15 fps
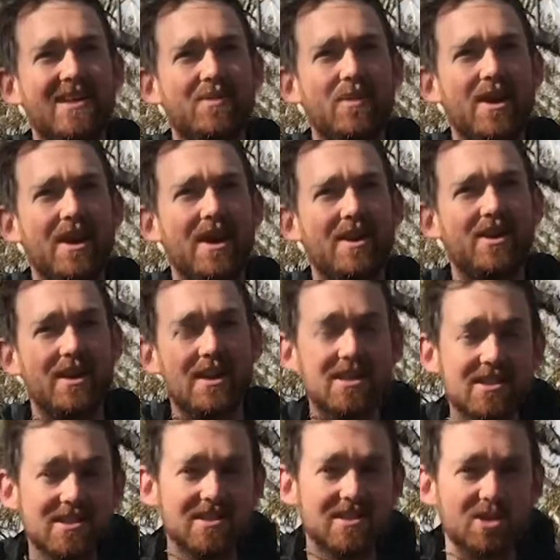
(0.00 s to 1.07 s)
when I got
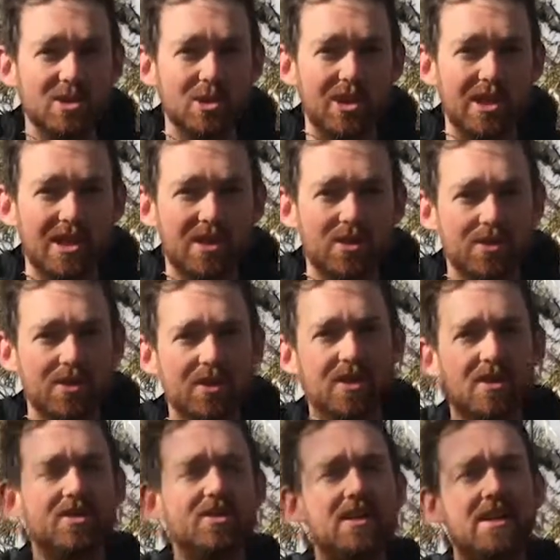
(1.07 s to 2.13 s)
into the
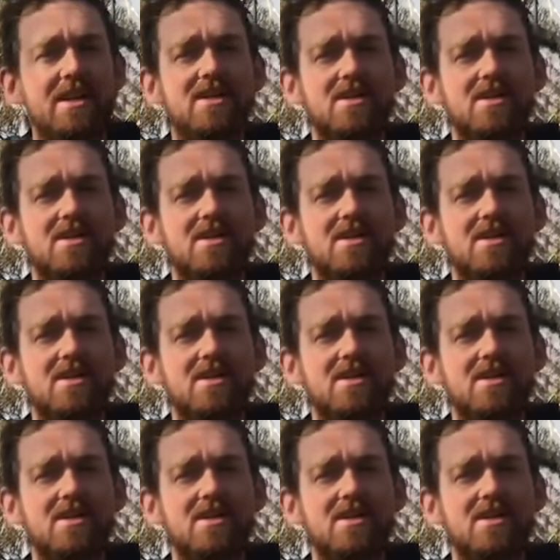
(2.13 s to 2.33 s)
Caroona Creek